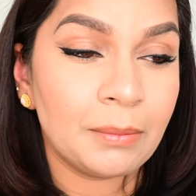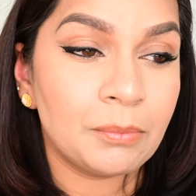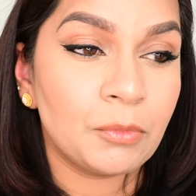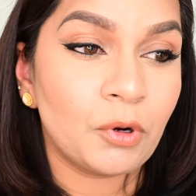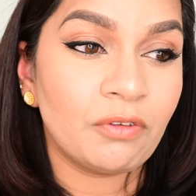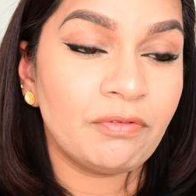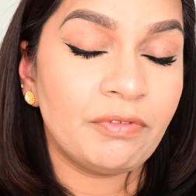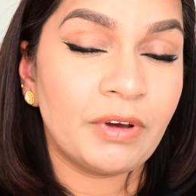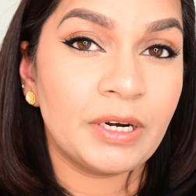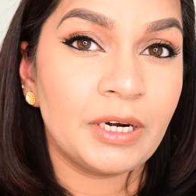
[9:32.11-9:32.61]
I'm
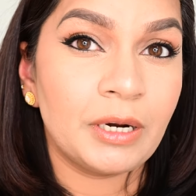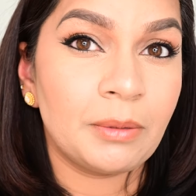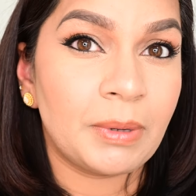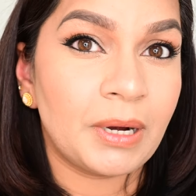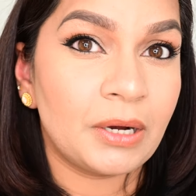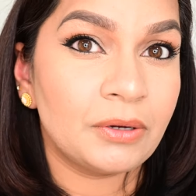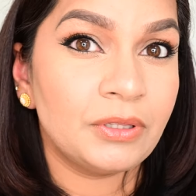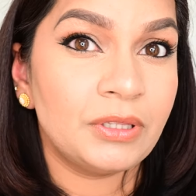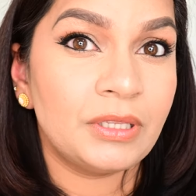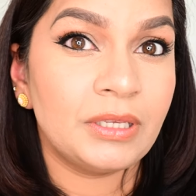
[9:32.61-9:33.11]
not worried
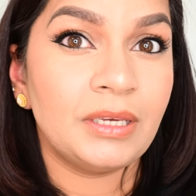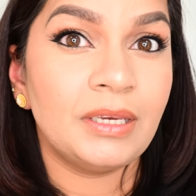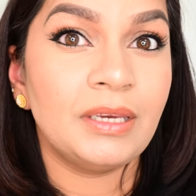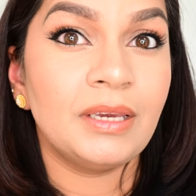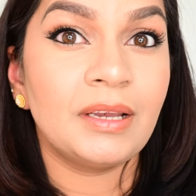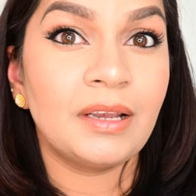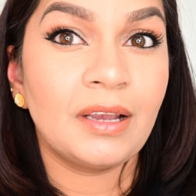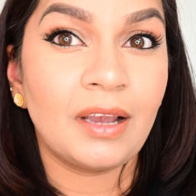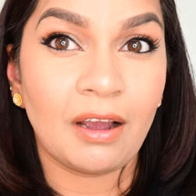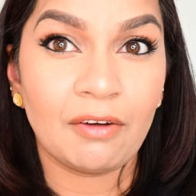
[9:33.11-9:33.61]
about the
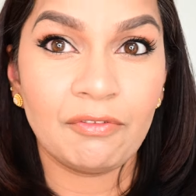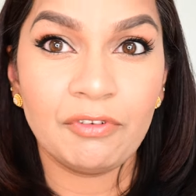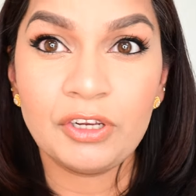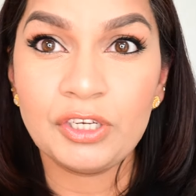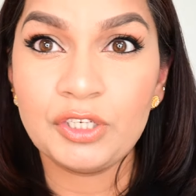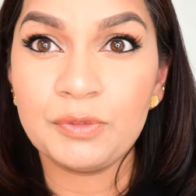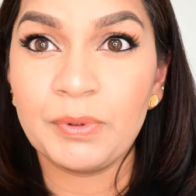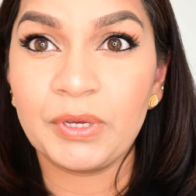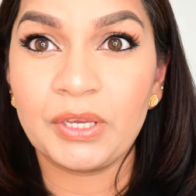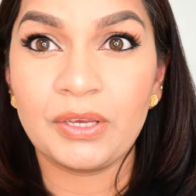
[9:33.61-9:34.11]

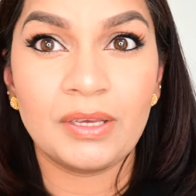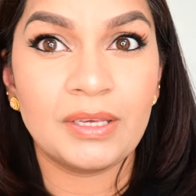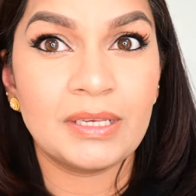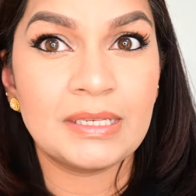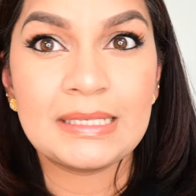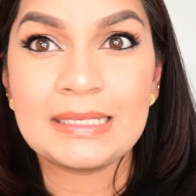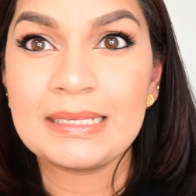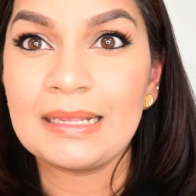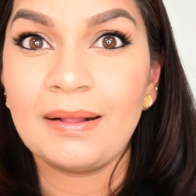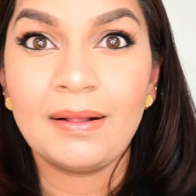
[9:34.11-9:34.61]
coverage
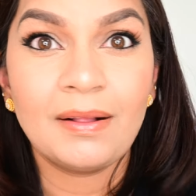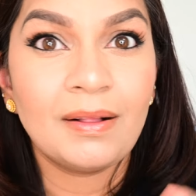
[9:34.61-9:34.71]
because